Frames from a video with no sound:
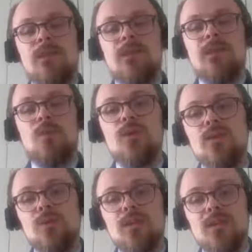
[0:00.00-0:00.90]
the EU
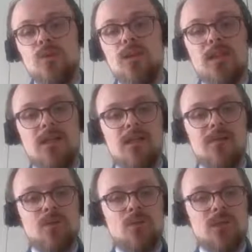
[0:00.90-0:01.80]
industry will
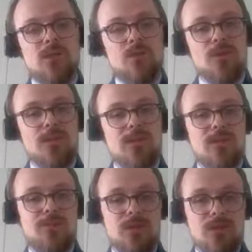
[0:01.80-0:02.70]
have to reduce its
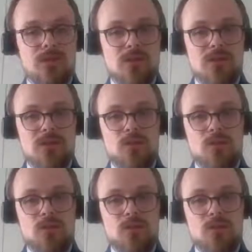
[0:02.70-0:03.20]
emissions